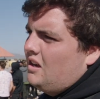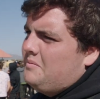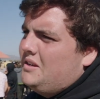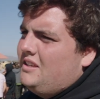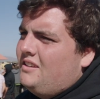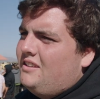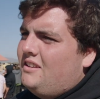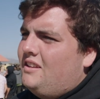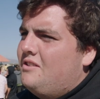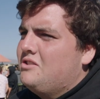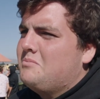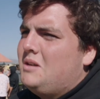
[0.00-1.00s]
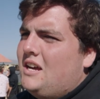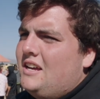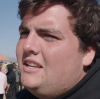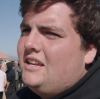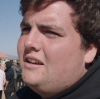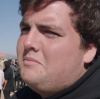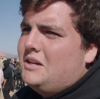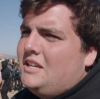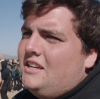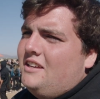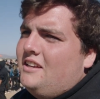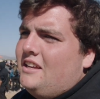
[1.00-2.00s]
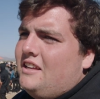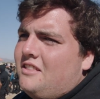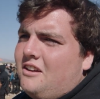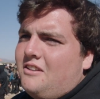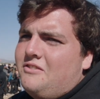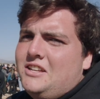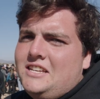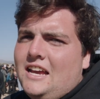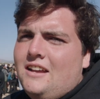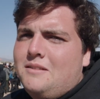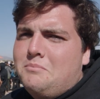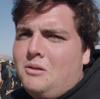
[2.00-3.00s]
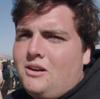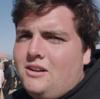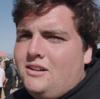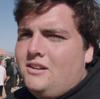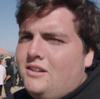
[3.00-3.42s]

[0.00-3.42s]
I mean, it was my idea, but he he thought of the tandem part.